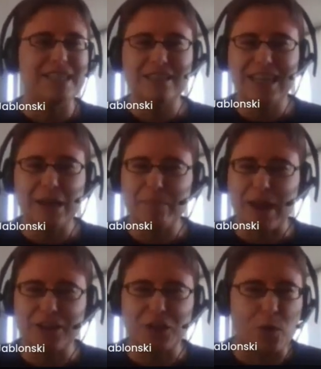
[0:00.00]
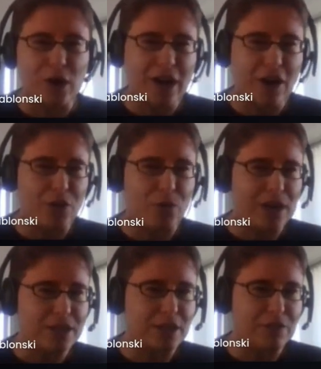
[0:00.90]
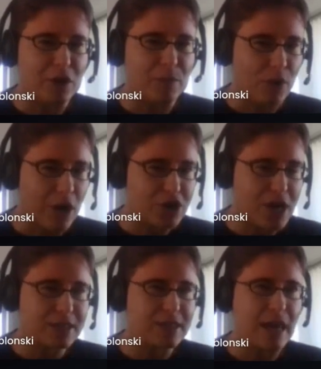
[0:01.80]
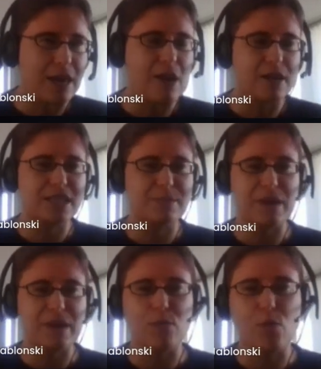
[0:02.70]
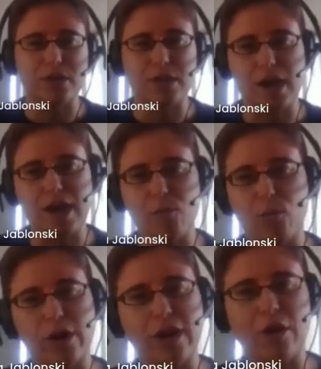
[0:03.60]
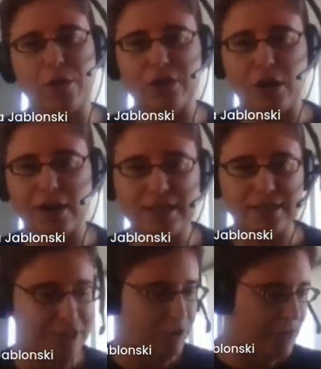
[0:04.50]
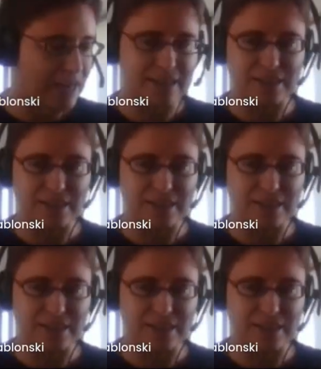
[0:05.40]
basically get back to working on the rest of your project and not spend more time working on the docs than you